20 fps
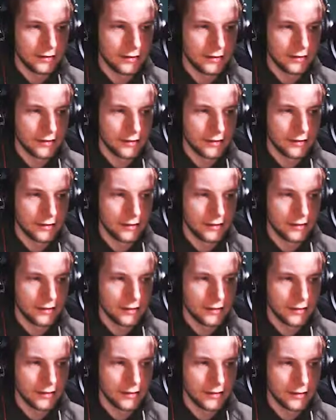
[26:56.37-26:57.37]

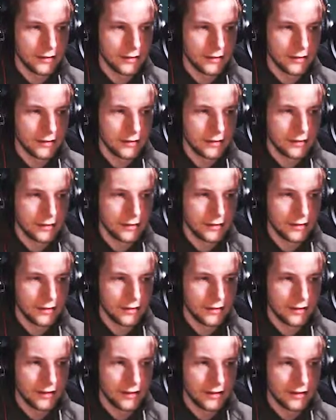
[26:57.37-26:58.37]

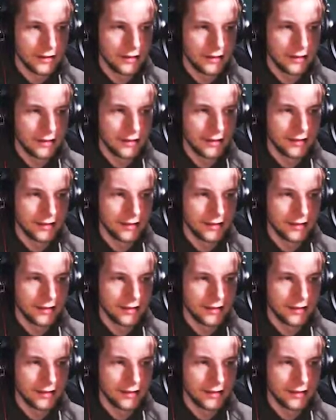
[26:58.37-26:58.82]
[no speech]